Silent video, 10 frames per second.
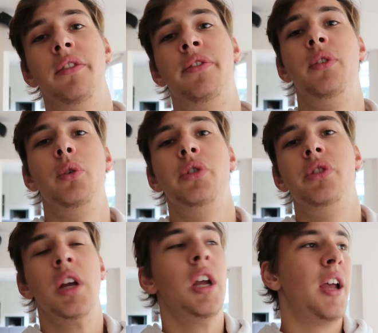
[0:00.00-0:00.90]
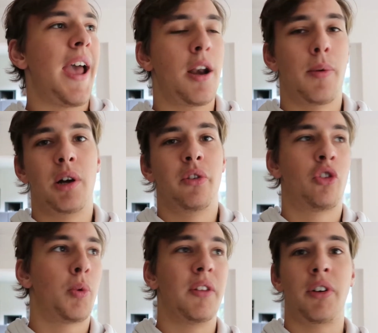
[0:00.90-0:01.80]
foods at
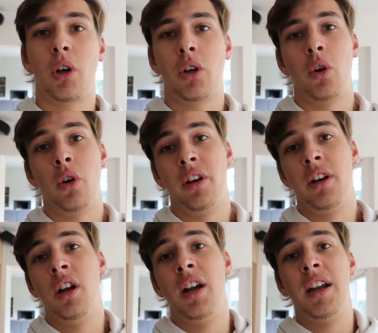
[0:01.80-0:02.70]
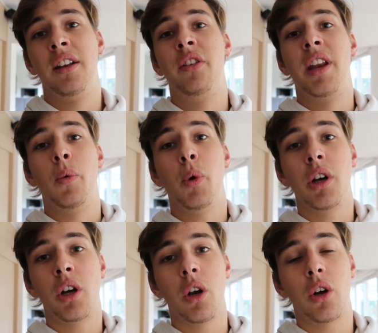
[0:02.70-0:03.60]
around 12 o'clock or today
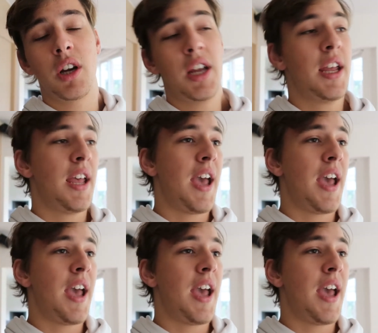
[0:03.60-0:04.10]
1 o'clock.